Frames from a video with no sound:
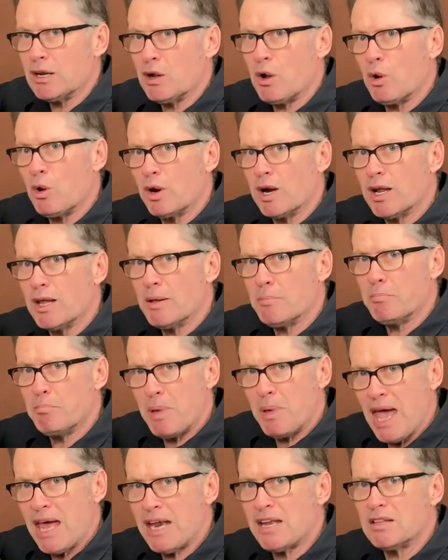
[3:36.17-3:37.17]
or a
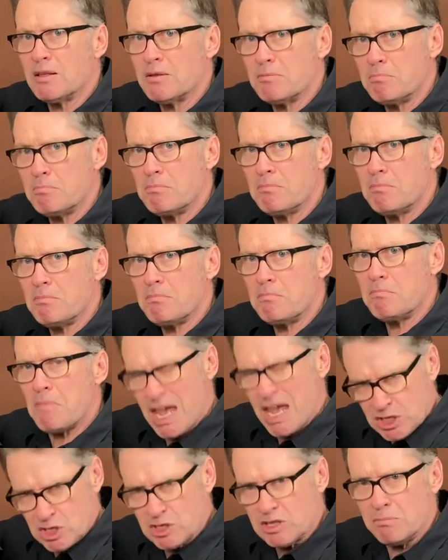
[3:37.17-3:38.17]
bed in the
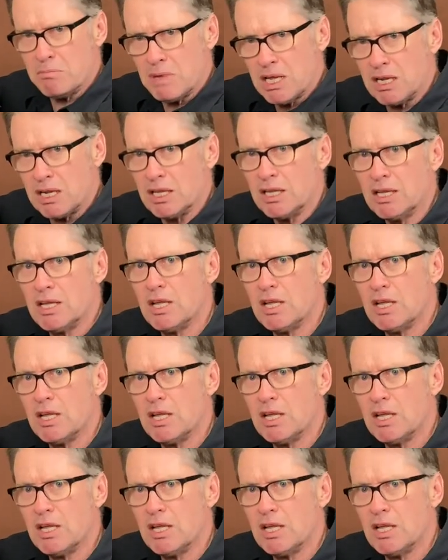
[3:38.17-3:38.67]
mesh in the middle,